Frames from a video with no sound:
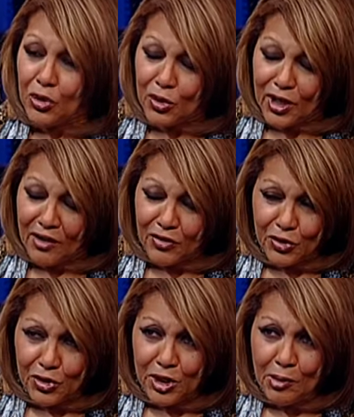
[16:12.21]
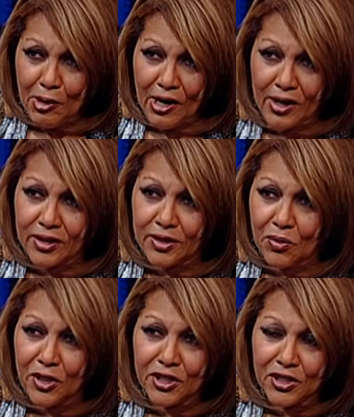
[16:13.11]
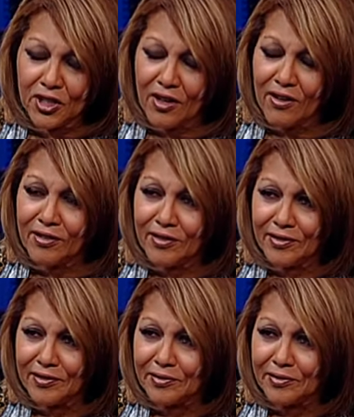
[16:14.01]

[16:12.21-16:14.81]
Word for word: You left Uchee Pines. Mm -hmm. Where did you go? I